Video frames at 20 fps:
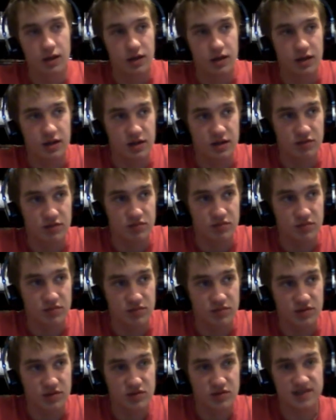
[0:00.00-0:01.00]
Um,
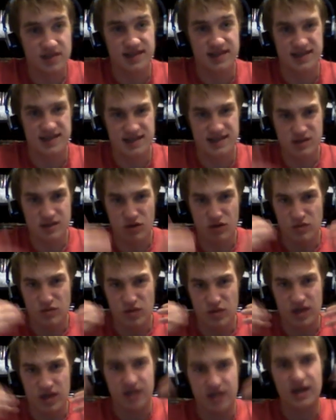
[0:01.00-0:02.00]
looks like this is going to
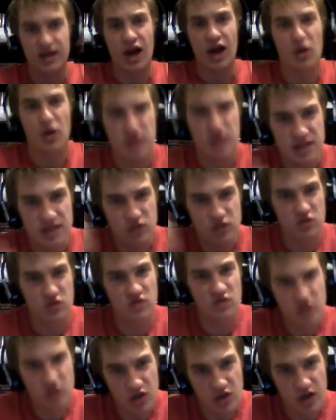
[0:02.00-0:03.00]
be like a
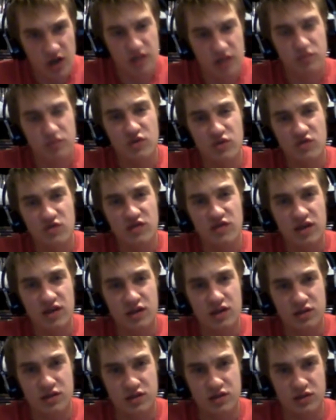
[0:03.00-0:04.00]
character-driven kind of movie
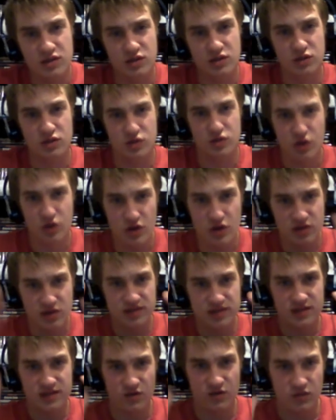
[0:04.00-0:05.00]
because you learn
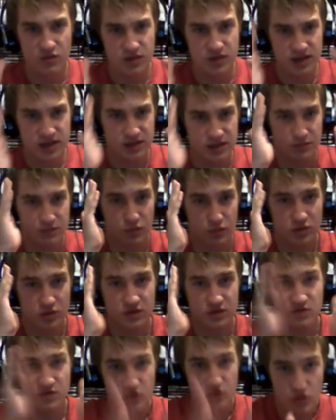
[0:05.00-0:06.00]
stuff from his
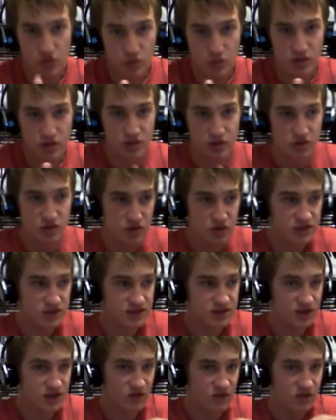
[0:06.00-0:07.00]
point of view and you learn
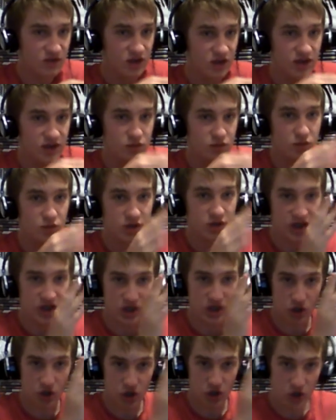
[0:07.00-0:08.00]
stuff what
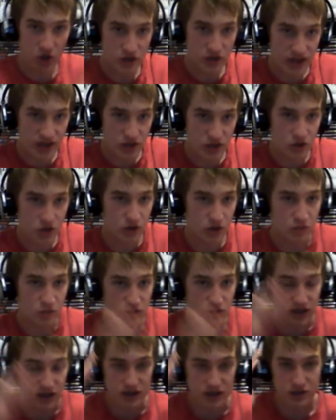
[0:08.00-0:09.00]
he heard that night,
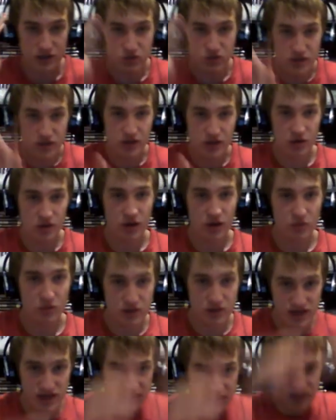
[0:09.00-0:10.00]
what he saw that night,
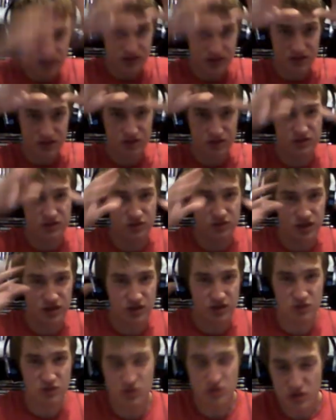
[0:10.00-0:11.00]
what the aliens kind of
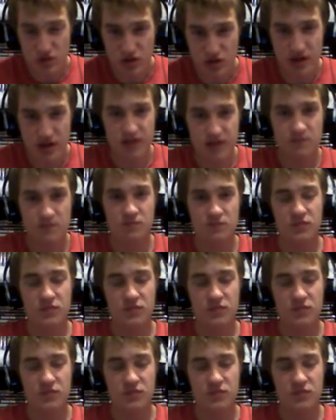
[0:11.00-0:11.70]
kind of look like.